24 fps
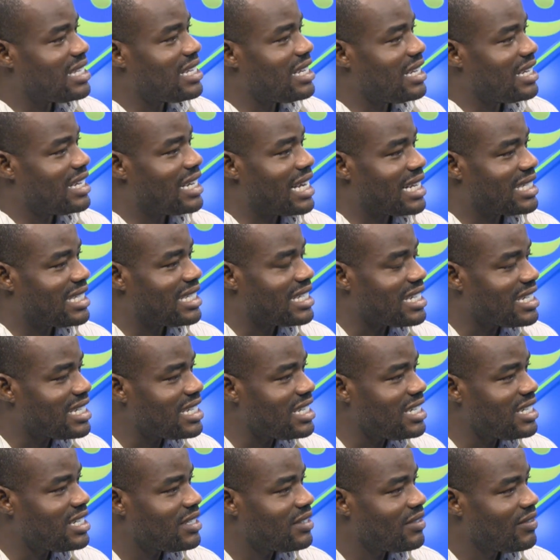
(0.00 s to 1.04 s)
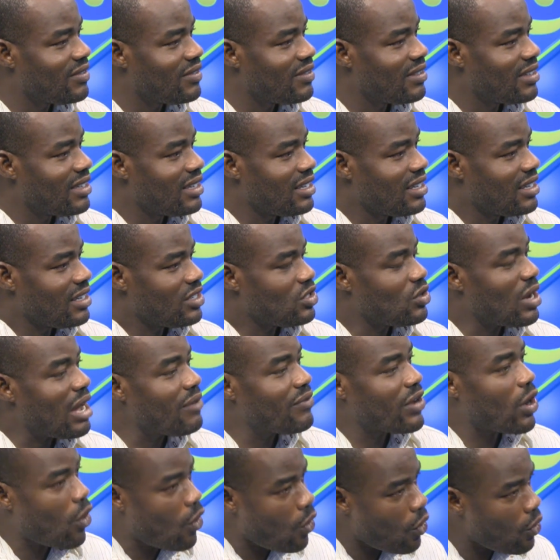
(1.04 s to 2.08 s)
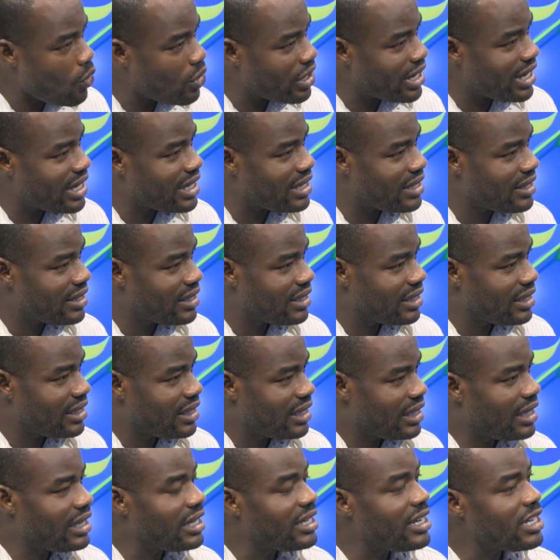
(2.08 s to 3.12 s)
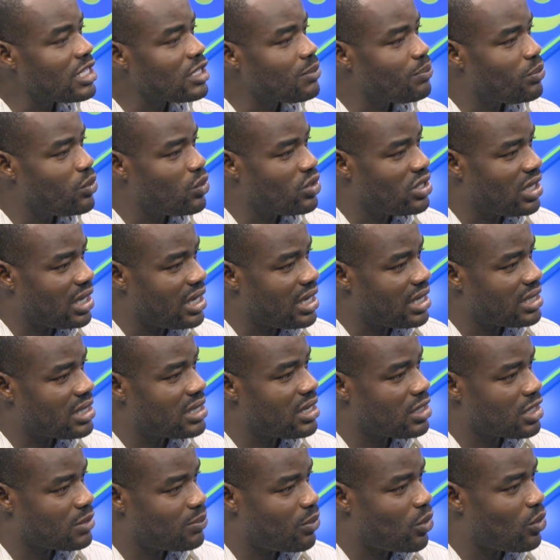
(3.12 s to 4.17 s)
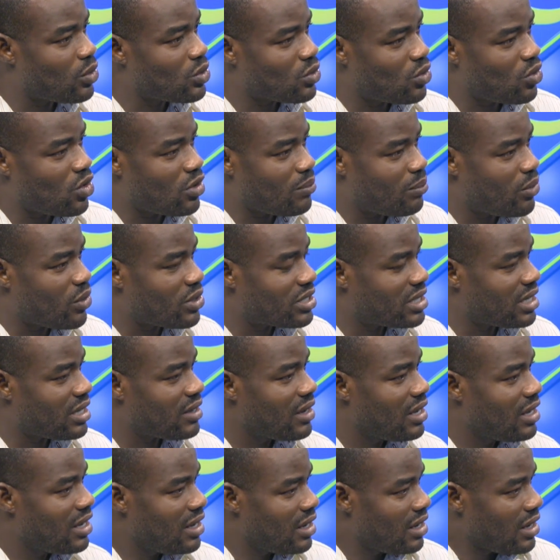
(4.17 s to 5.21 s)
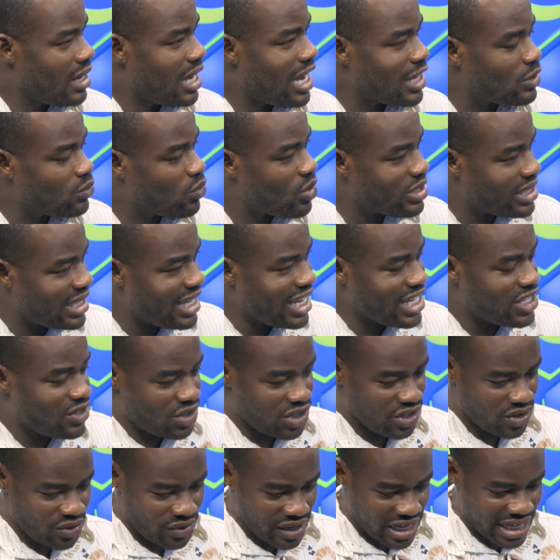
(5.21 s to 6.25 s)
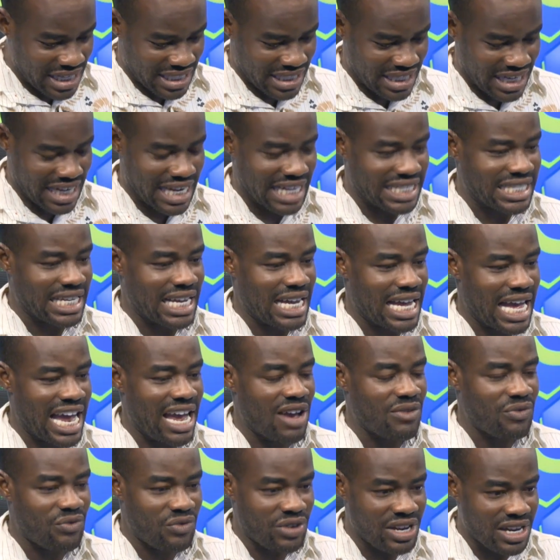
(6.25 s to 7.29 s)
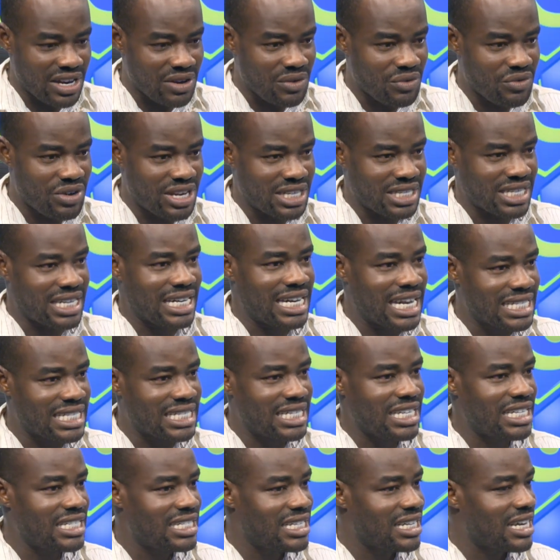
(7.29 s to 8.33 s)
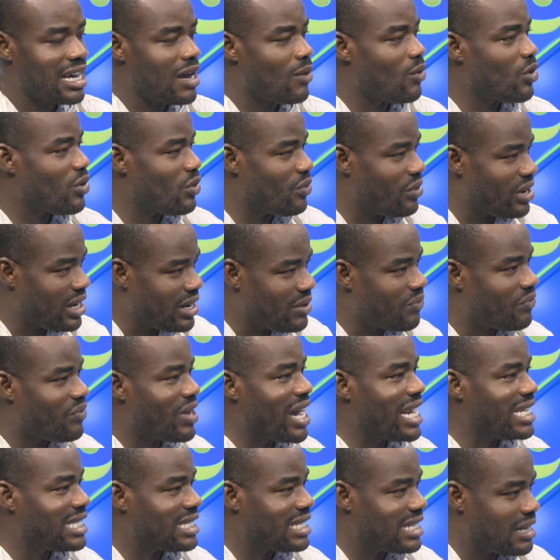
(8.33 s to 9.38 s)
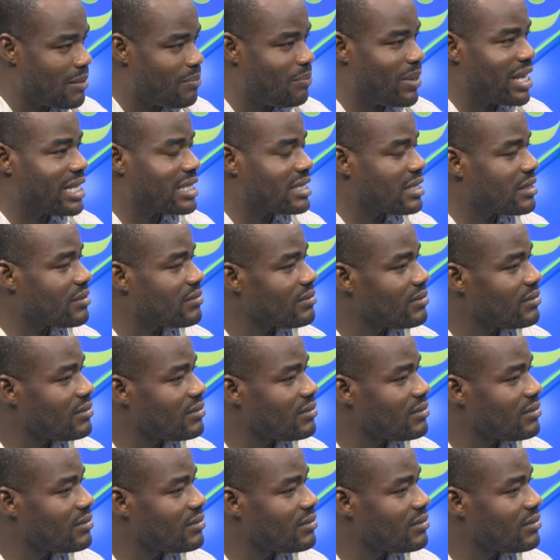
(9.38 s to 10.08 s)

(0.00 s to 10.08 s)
see that indeed you have a calling in mm -hmm. this pugilistic sport called boxing? at what age do you really see that I have really reached that stage? I want to really fight the best.